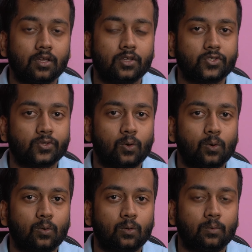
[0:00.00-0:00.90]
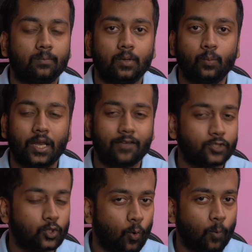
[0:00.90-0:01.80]
So whenever
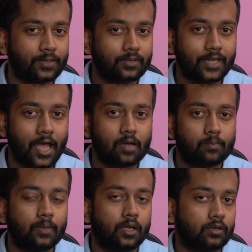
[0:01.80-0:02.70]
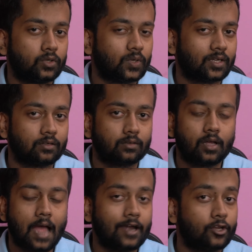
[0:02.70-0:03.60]
you open a tab and you can
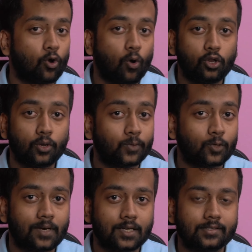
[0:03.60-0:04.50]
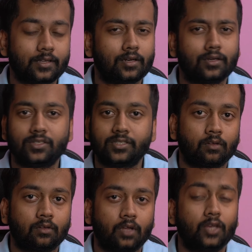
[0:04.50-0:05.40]
add all your bookmarks there and
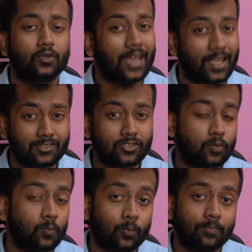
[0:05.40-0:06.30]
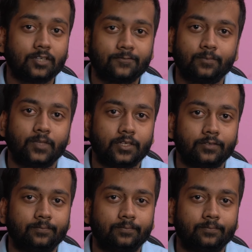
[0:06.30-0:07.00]
you can access your bookmarks from there.